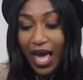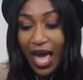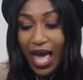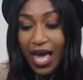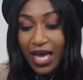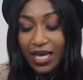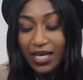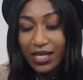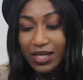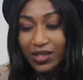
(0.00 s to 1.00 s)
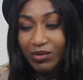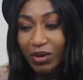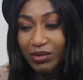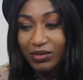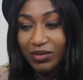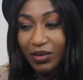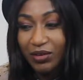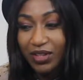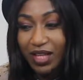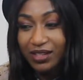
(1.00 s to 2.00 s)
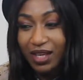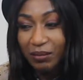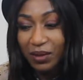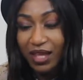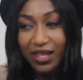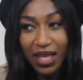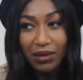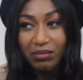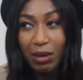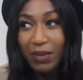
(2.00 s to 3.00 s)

And what else was going on that time? I think that was my